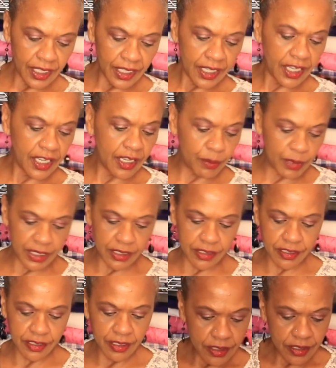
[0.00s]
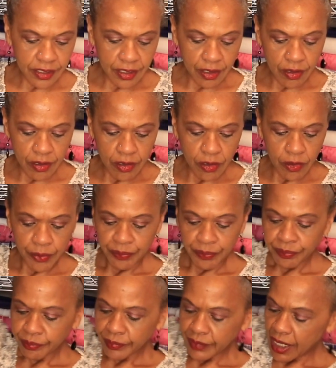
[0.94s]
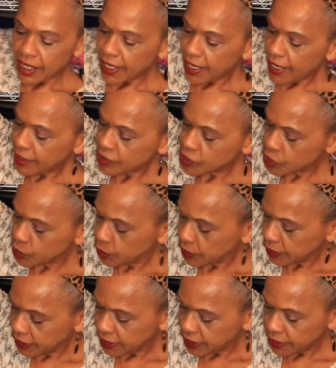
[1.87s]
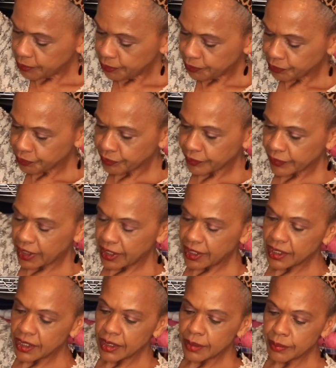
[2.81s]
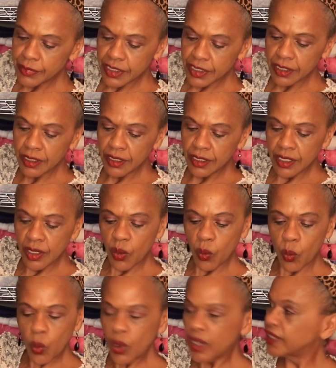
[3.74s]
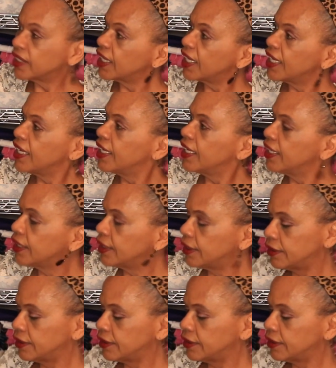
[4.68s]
hem it. So I actually hemmed one leg,